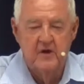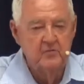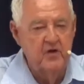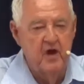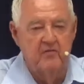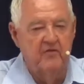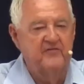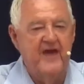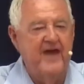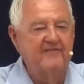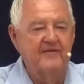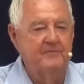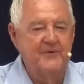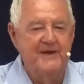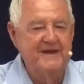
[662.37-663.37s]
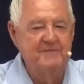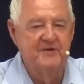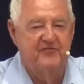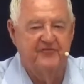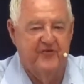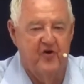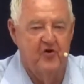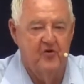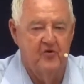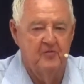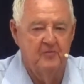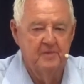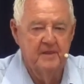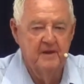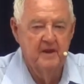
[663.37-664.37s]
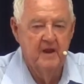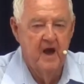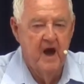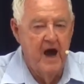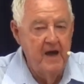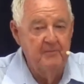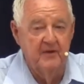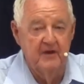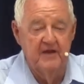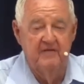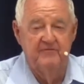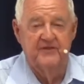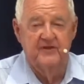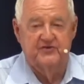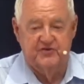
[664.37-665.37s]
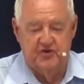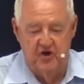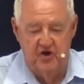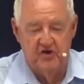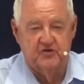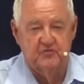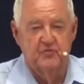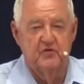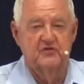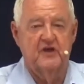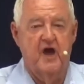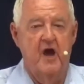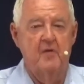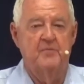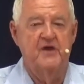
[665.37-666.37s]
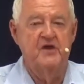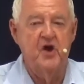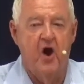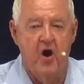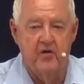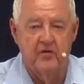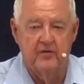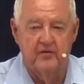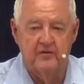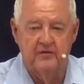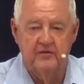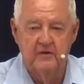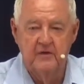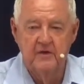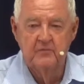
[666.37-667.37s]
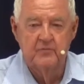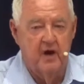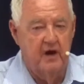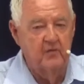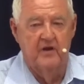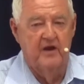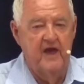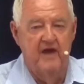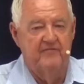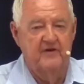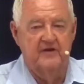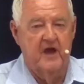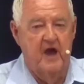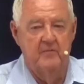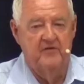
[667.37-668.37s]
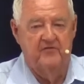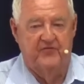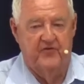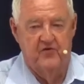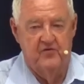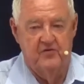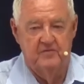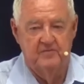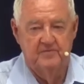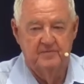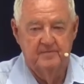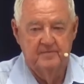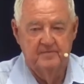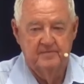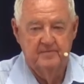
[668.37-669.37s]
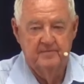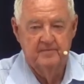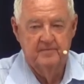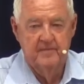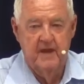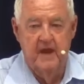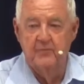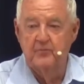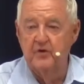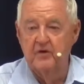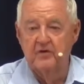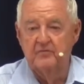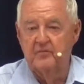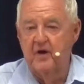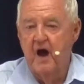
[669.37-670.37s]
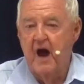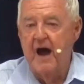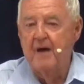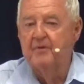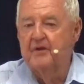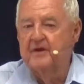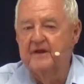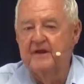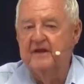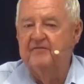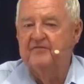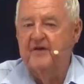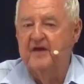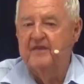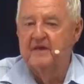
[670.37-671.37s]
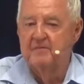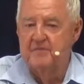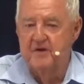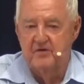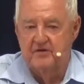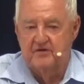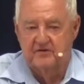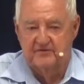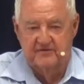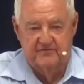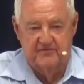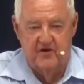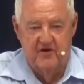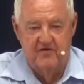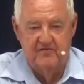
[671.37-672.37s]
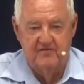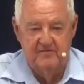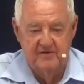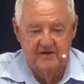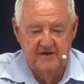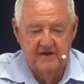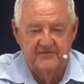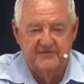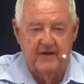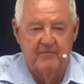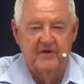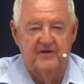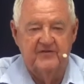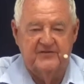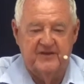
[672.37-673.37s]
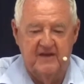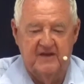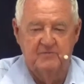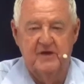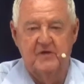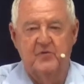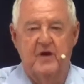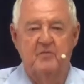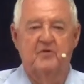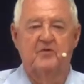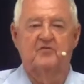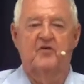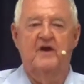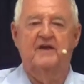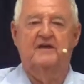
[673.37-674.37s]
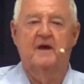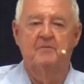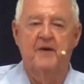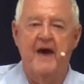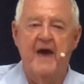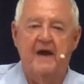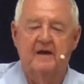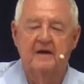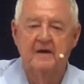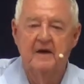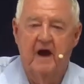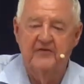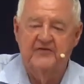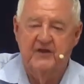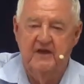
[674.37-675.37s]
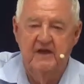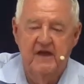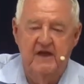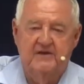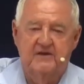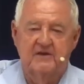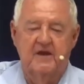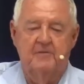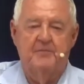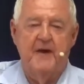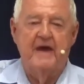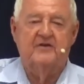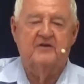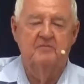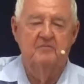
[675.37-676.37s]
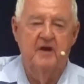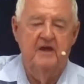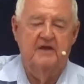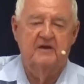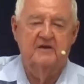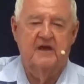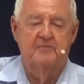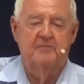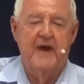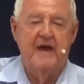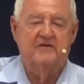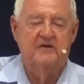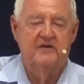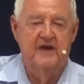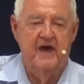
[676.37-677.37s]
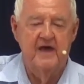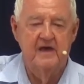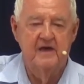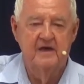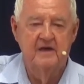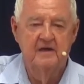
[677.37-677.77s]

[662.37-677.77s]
where we've ever been before. I believe the church will go beyond what it will ever go before. It will. I believe in the miracles of God. Somebody said to me, When will Greg come back? I said, He could get back, to, he could get back today